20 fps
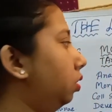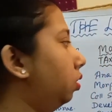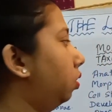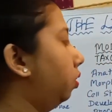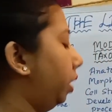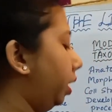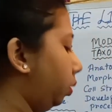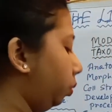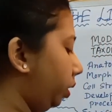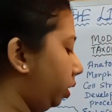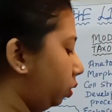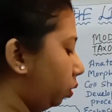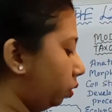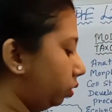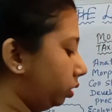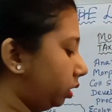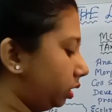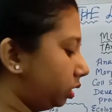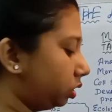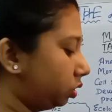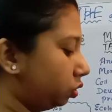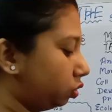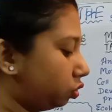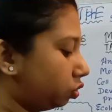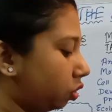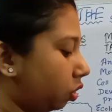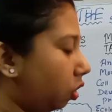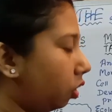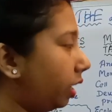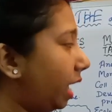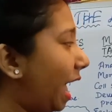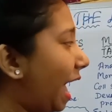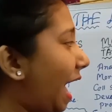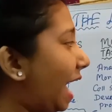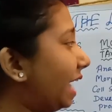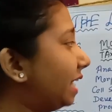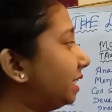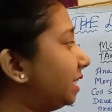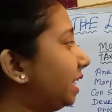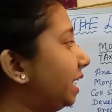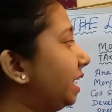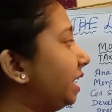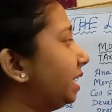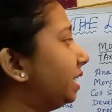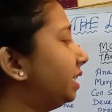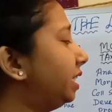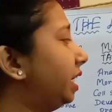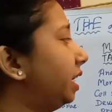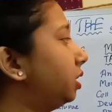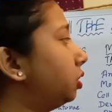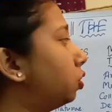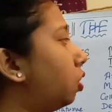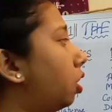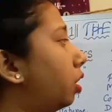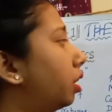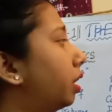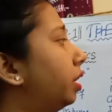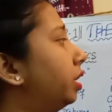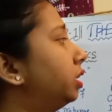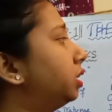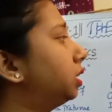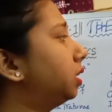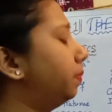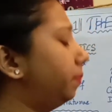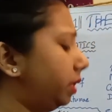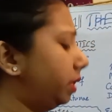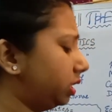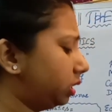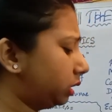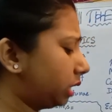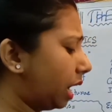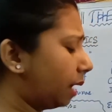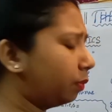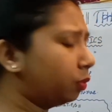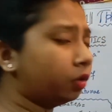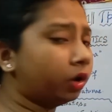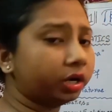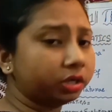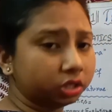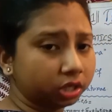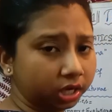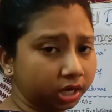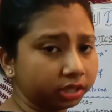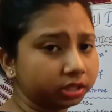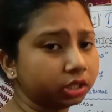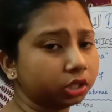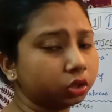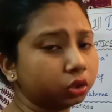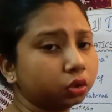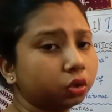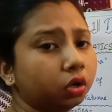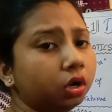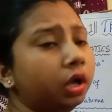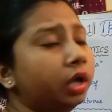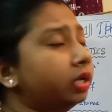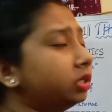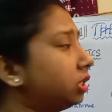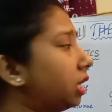Okay, we know this. So as is this organism is somewhat related to,